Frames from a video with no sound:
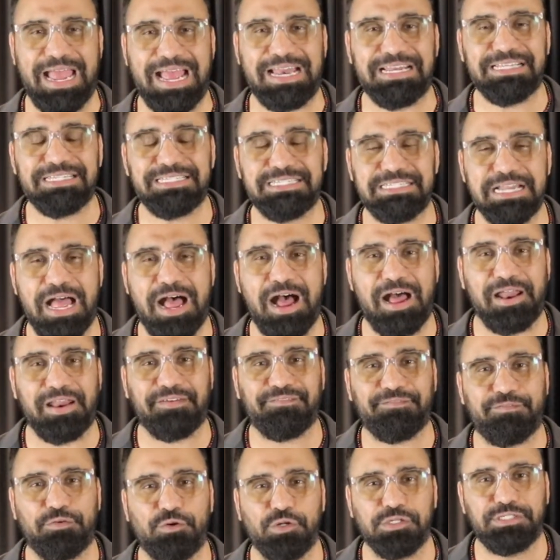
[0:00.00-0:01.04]
and start a
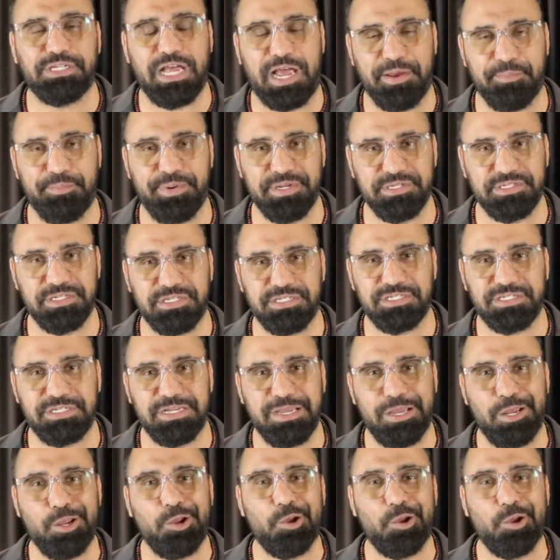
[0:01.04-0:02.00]
full-time business?